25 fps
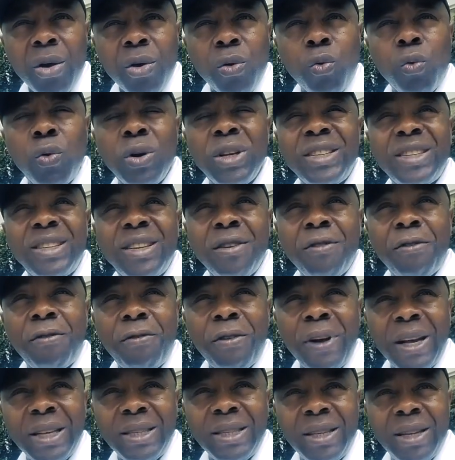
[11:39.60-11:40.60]
who is the
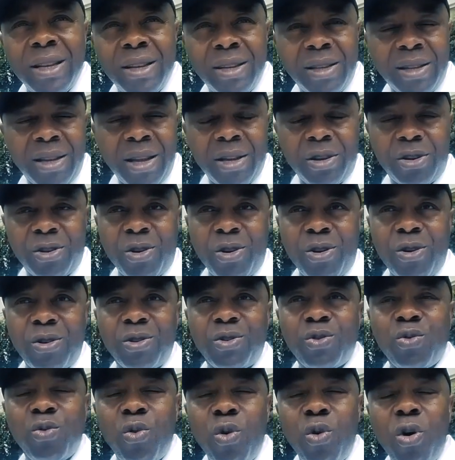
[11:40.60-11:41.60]

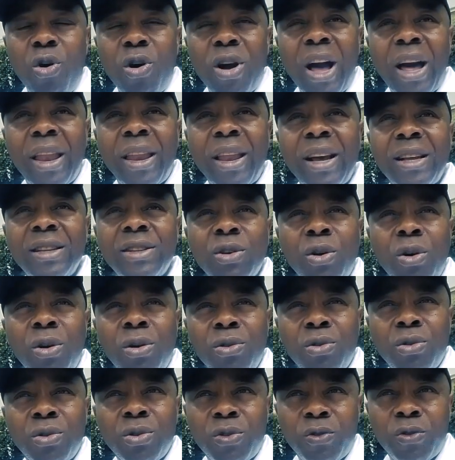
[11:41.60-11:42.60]
facilitator to organize
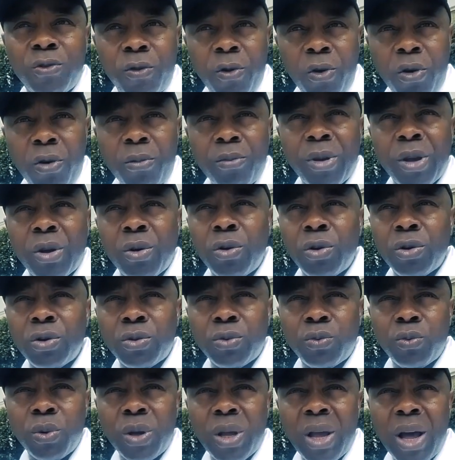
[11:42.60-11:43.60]
all those forums,
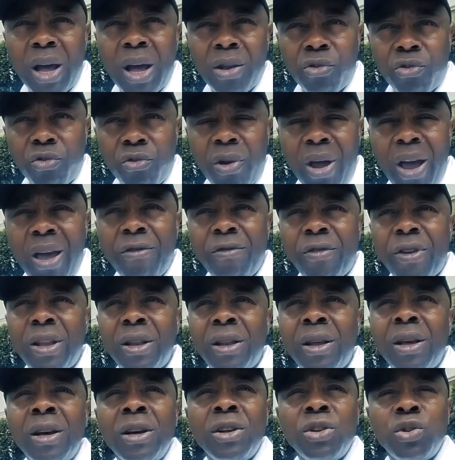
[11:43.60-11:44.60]
because we are
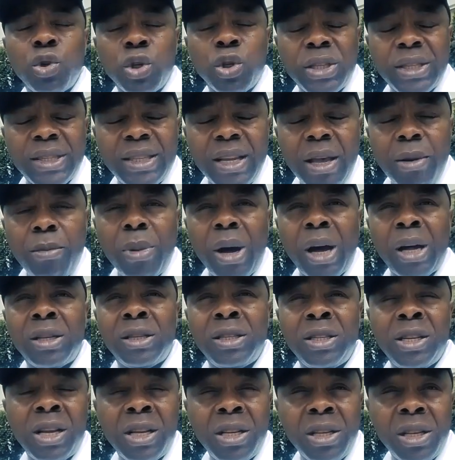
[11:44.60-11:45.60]
driving the same
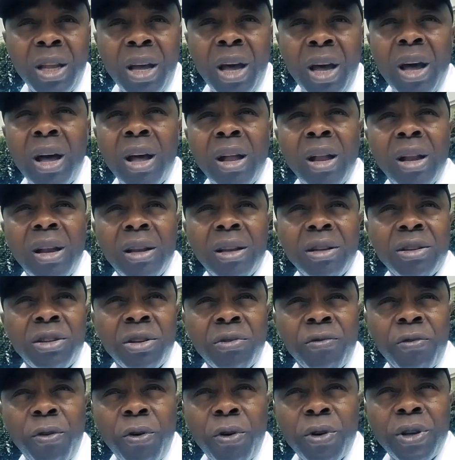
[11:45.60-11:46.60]
agenda
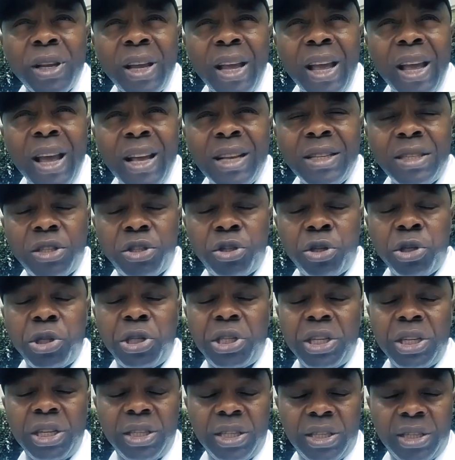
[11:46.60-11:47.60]
for the
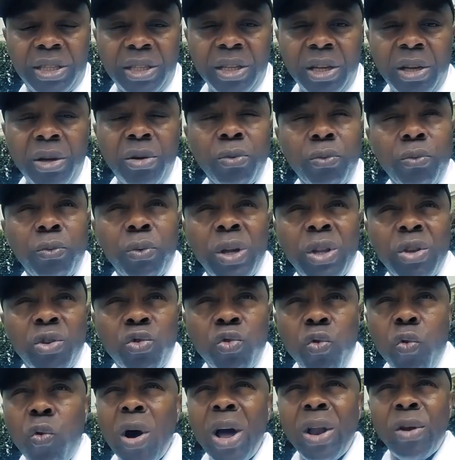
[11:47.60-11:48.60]
SDGs with
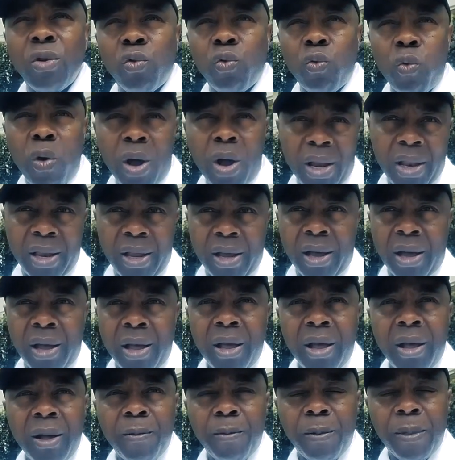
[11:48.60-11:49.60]
UN Rwanda.
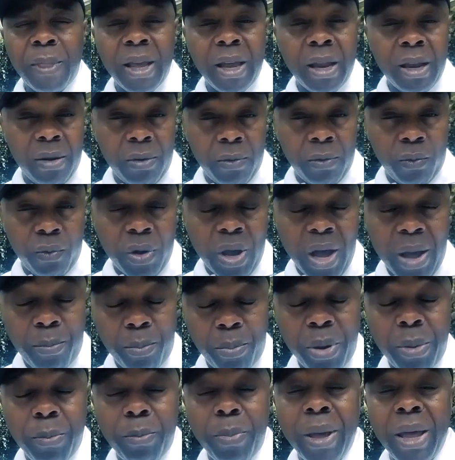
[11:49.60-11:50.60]
Then we are
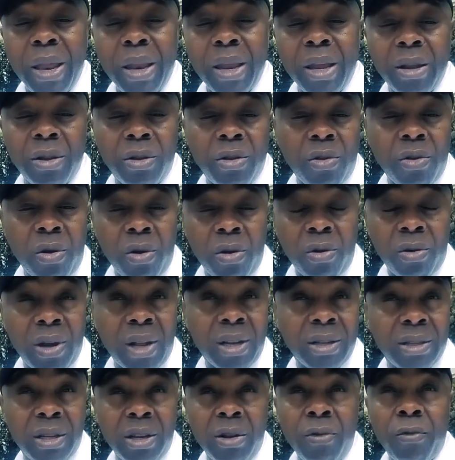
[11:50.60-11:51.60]
preparing the
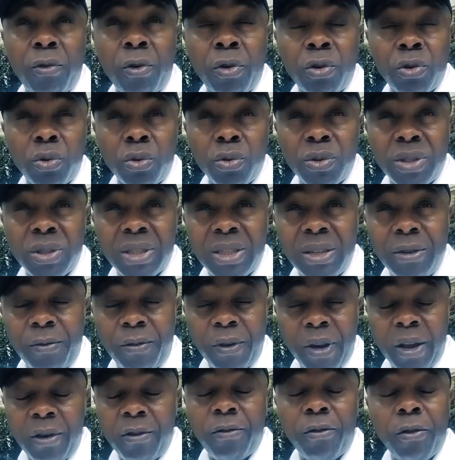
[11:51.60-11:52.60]
organization for those
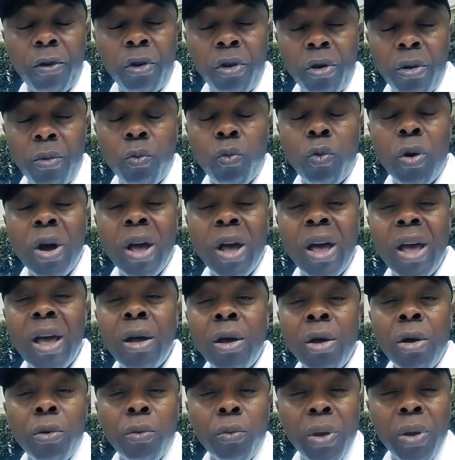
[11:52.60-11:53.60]
different forums where
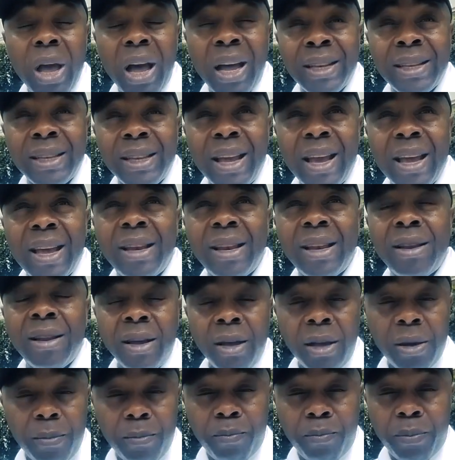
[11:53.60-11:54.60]
we attend
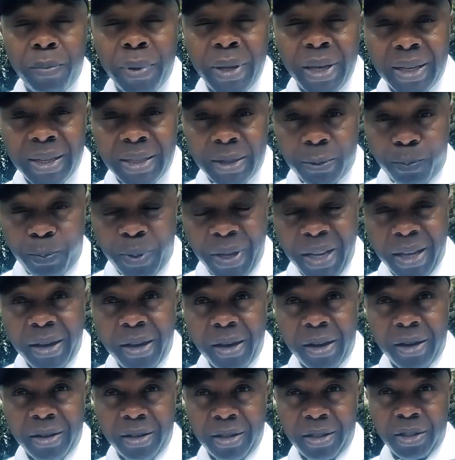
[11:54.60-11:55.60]
big
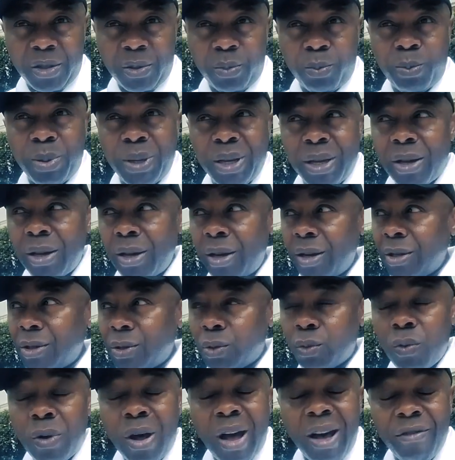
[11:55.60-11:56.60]

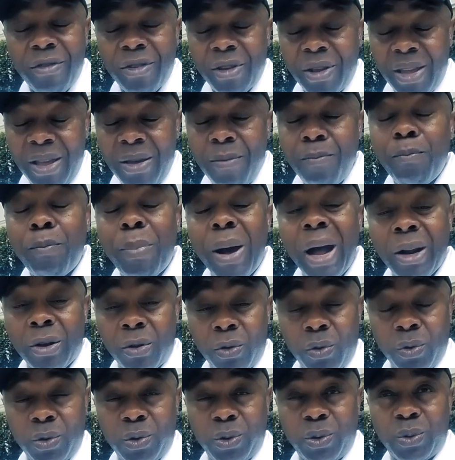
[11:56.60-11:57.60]
speakers who have an impact
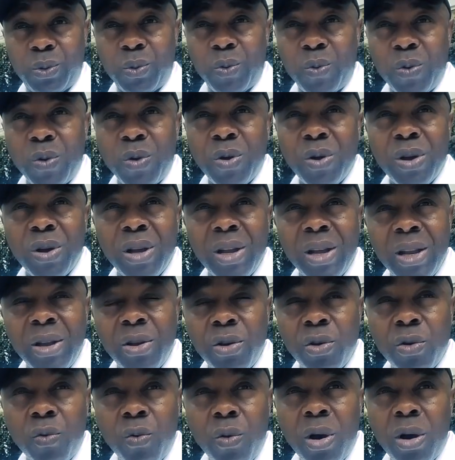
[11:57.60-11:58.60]
also
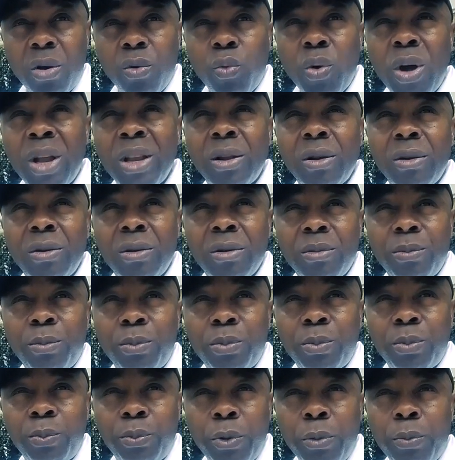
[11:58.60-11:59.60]
in the world, where
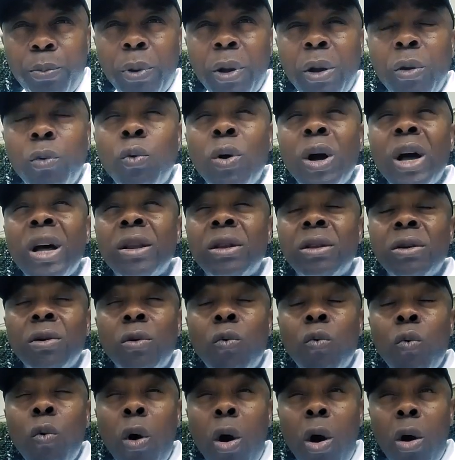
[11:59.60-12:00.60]
people, where the
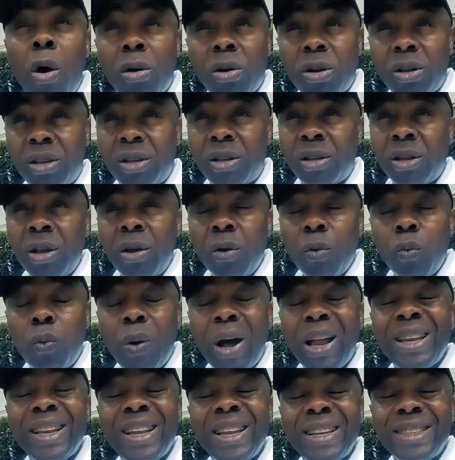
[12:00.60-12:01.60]
world,
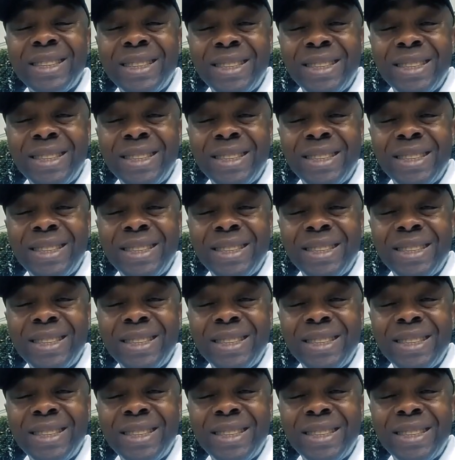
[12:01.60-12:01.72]
what they